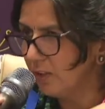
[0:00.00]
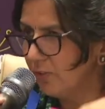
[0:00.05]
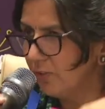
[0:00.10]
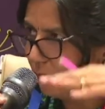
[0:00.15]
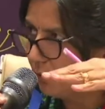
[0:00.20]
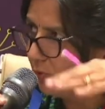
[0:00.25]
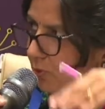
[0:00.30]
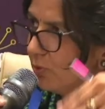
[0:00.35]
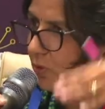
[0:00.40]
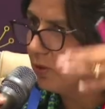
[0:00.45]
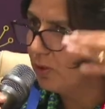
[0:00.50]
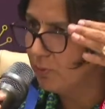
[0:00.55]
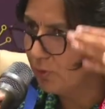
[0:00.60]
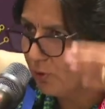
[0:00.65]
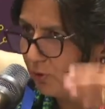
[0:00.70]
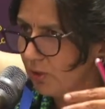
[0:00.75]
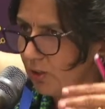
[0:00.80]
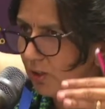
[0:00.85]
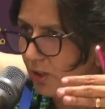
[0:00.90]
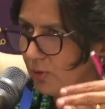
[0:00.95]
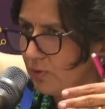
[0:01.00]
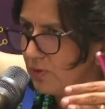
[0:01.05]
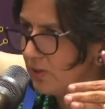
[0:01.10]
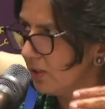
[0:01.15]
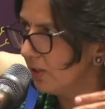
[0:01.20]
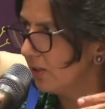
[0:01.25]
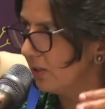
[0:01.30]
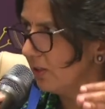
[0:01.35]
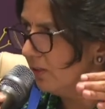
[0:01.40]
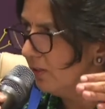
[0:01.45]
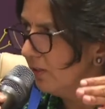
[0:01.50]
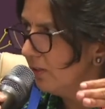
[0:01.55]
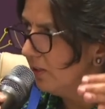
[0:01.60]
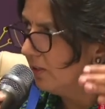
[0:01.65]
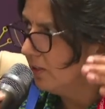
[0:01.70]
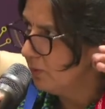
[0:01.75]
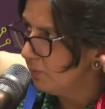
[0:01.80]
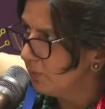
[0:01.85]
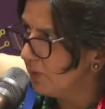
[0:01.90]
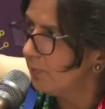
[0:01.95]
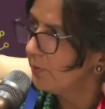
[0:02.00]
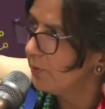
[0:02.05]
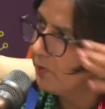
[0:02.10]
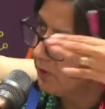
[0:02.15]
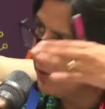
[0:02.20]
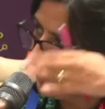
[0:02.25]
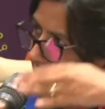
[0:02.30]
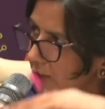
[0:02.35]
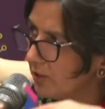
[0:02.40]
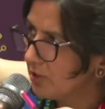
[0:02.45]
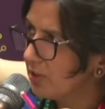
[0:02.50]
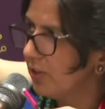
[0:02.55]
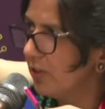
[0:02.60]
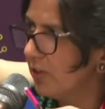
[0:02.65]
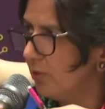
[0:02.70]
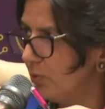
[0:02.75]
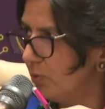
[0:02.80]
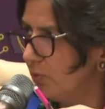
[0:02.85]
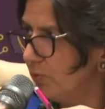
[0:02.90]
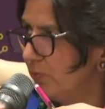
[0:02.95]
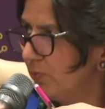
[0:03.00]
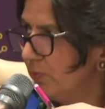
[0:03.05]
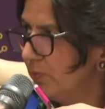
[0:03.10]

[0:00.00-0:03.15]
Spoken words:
if you do a good counseling, people will actually go.